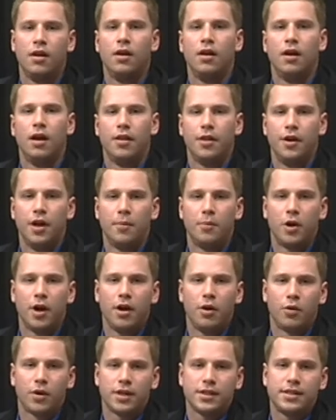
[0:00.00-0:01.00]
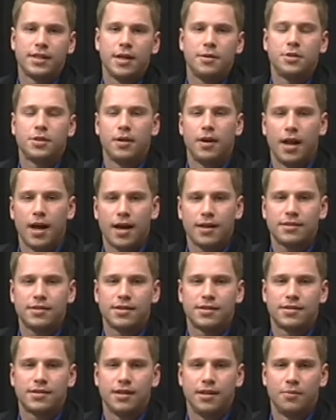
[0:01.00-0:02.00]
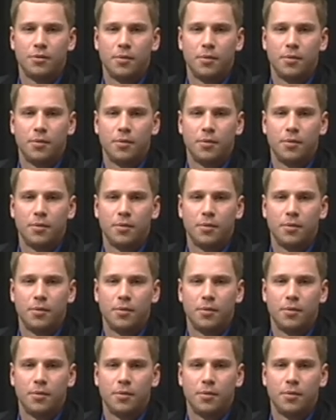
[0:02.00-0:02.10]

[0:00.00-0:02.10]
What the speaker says: The number 8 Oregon State gymnastics team